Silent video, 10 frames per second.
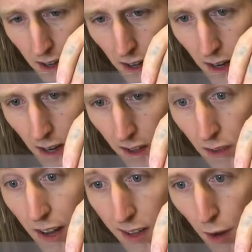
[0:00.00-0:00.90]

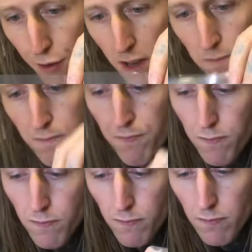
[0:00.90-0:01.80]
Svart Kaffi,
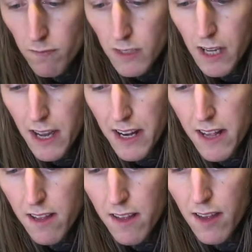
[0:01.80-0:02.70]
and
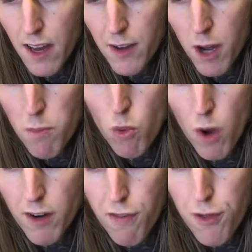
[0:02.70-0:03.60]
it's number 1
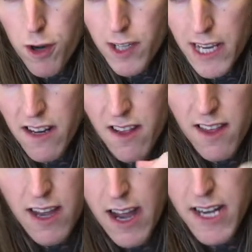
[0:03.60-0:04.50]
of 13
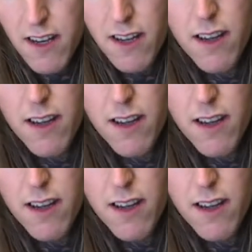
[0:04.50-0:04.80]
signed,